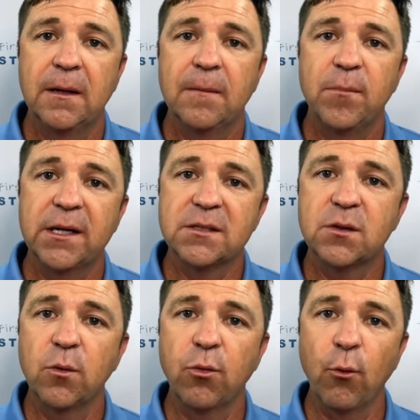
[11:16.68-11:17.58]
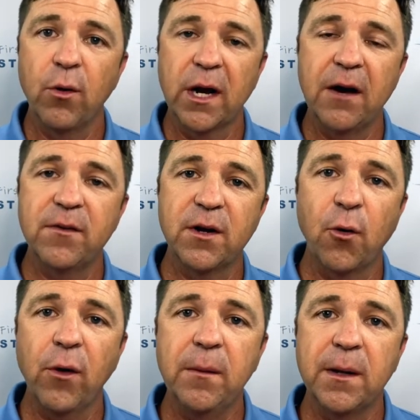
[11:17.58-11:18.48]
Because through a covenant
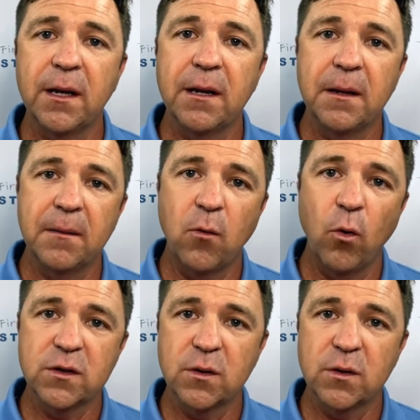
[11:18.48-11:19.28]
agreement, and of course,